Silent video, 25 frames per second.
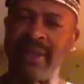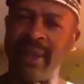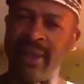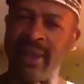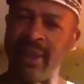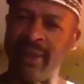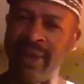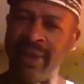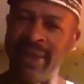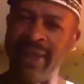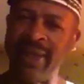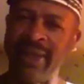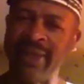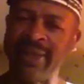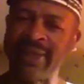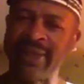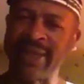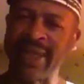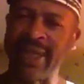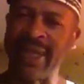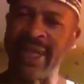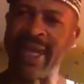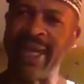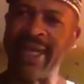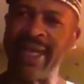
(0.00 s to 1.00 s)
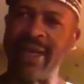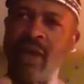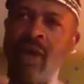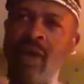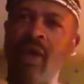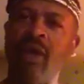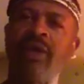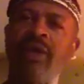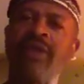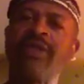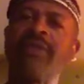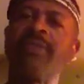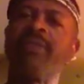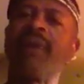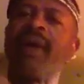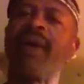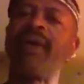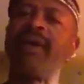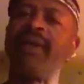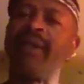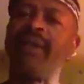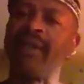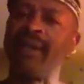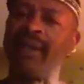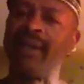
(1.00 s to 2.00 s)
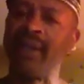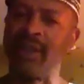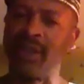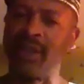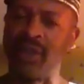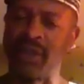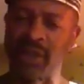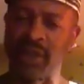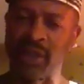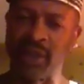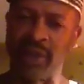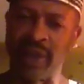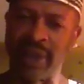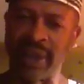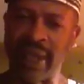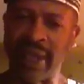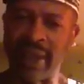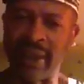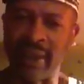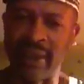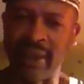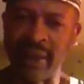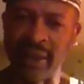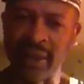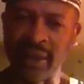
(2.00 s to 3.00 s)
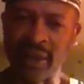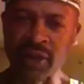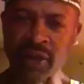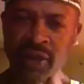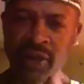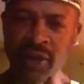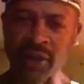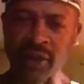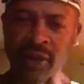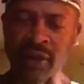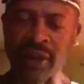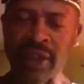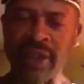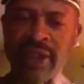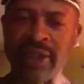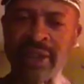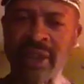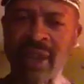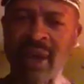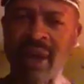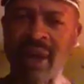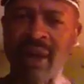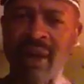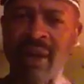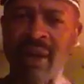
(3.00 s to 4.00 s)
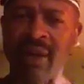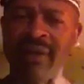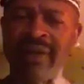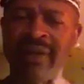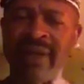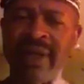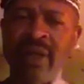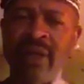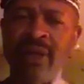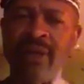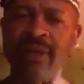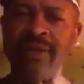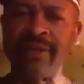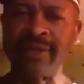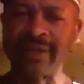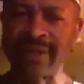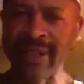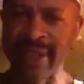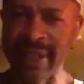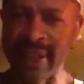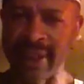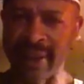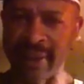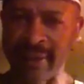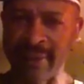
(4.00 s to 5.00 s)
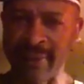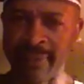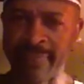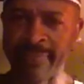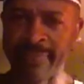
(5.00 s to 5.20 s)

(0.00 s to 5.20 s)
there is a corresponding literature, and that literature is called the Husia,